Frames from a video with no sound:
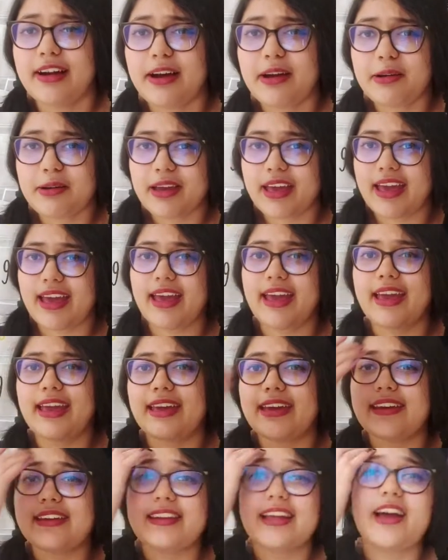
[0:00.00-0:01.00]

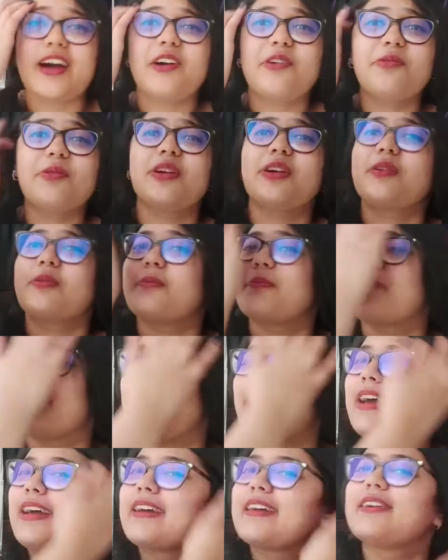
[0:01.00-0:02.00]
Okay, now we're
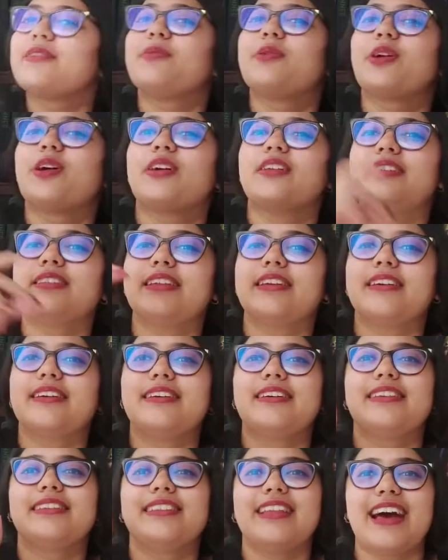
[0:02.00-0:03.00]
back. We're on
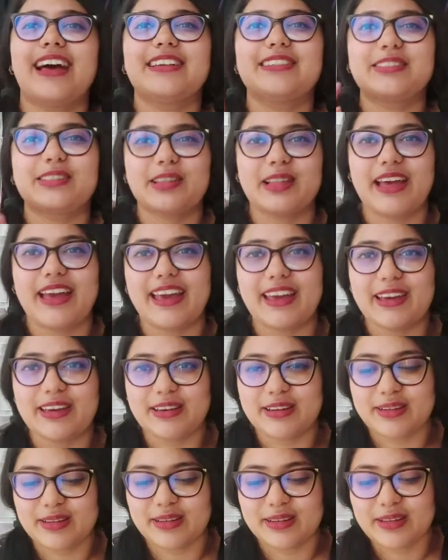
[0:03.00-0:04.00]
the last leg
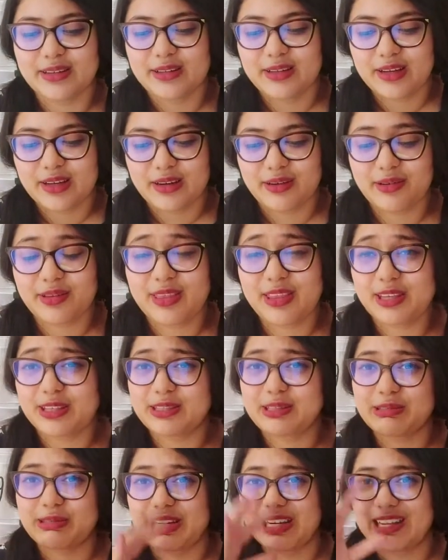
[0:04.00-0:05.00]
of
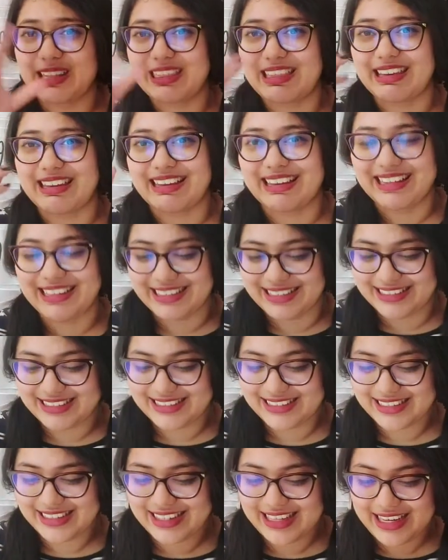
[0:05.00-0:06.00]
this readathon.
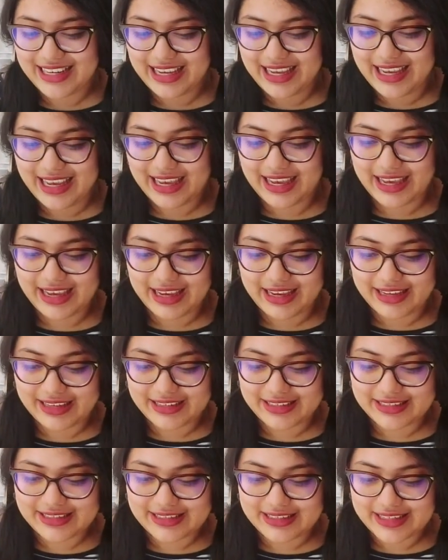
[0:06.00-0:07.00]

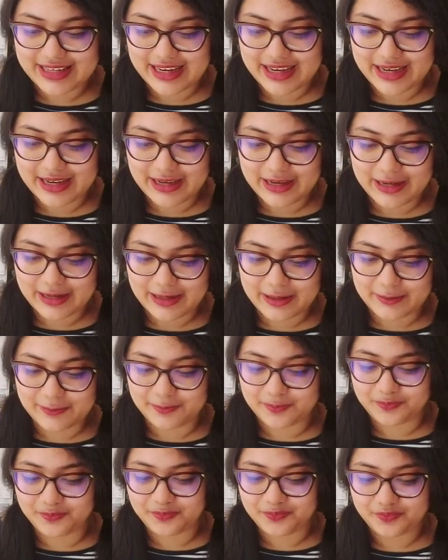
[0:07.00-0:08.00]
And
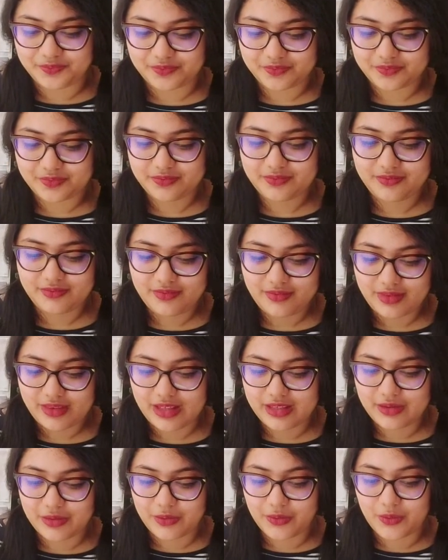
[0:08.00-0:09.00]
um,
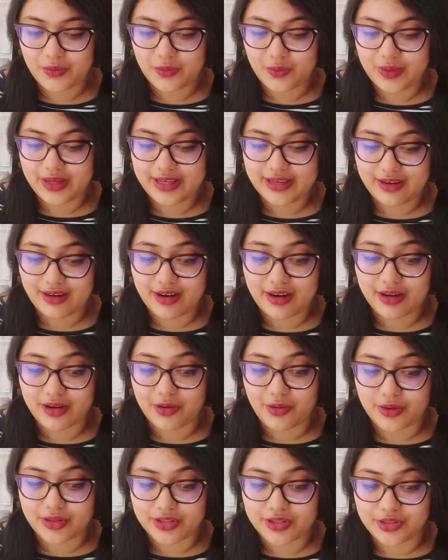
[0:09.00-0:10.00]
we
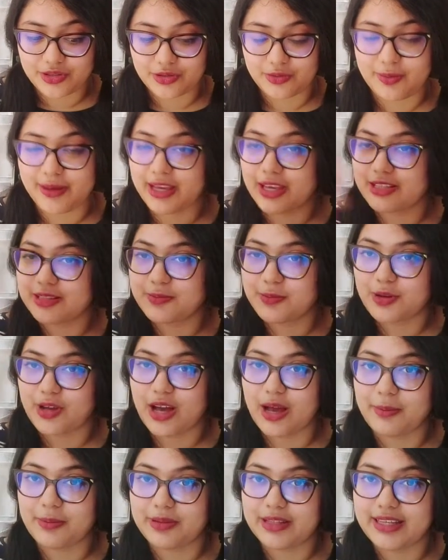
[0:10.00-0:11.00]
are going to do Becca's
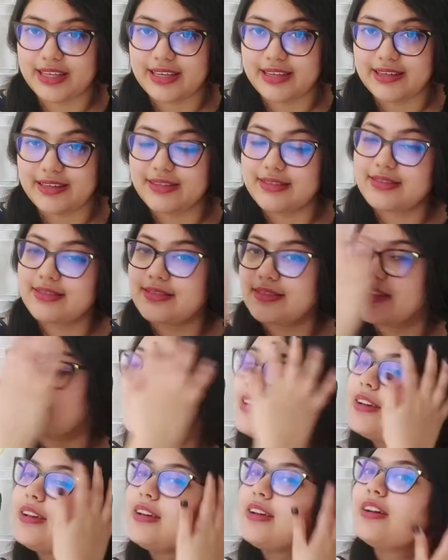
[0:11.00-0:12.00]
Bookopolis
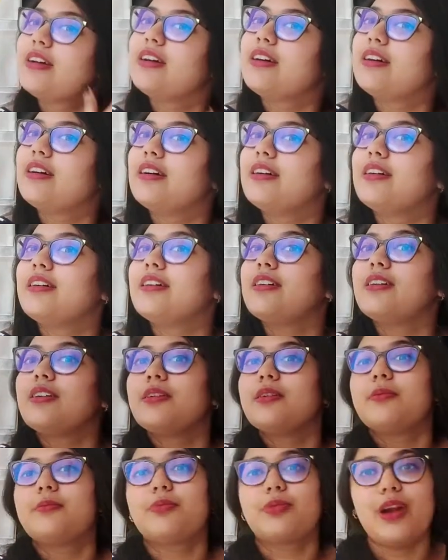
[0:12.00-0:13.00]

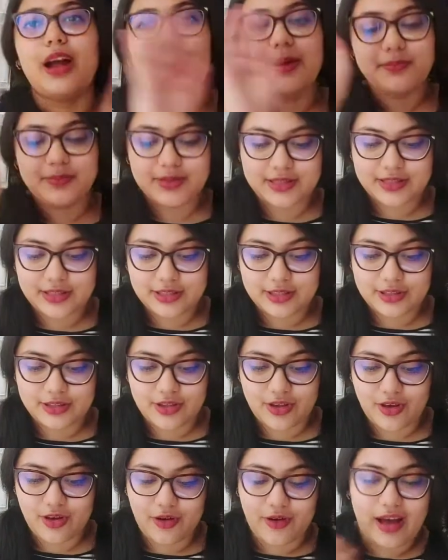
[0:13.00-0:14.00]
prompts.
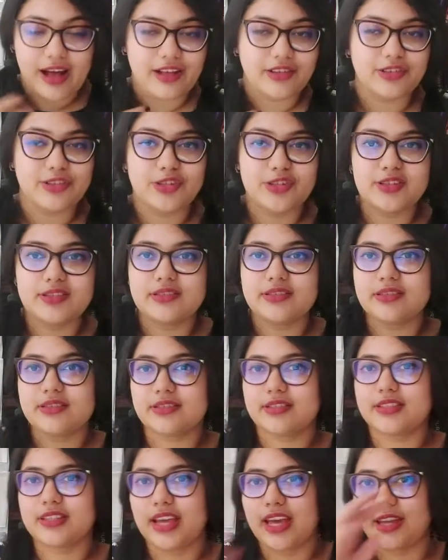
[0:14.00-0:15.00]
So I'll
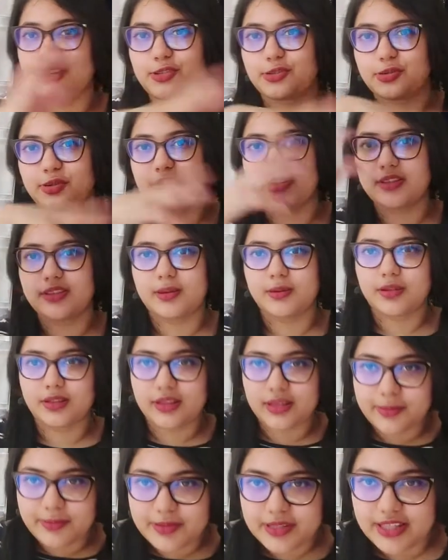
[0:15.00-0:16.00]
just enter in the
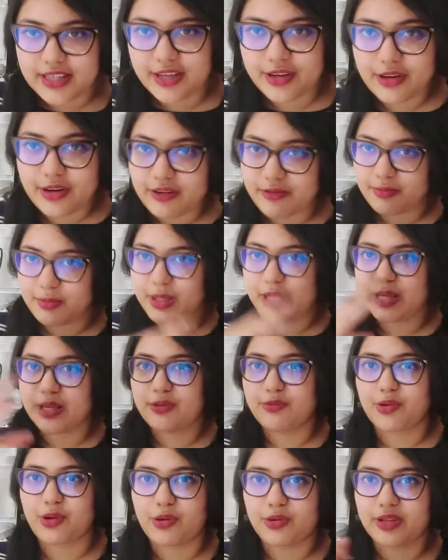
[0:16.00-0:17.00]
clips here of
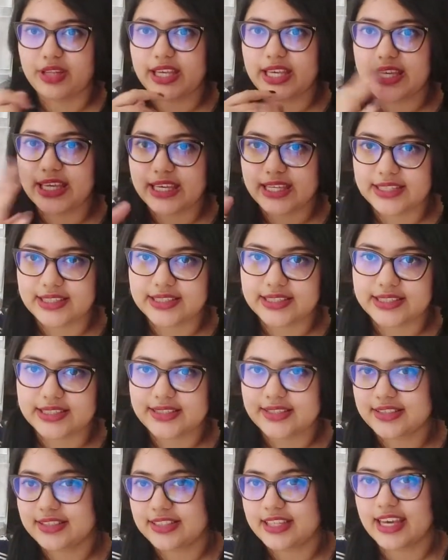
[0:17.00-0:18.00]
me rolling and
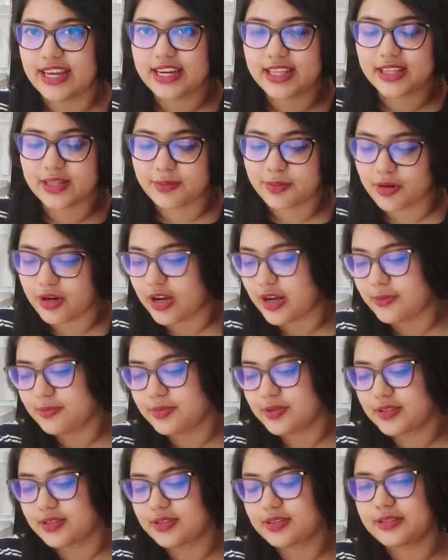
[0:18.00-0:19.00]
getting the
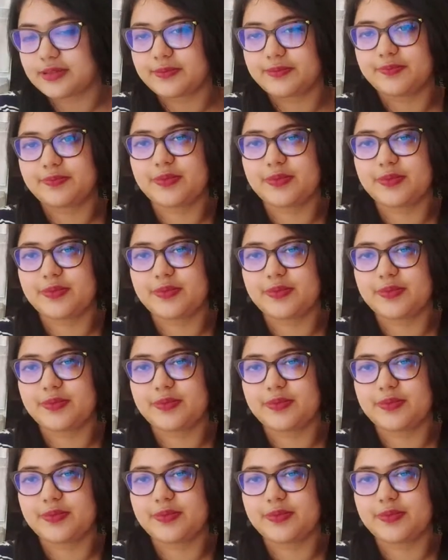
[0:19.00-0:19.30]
prompts.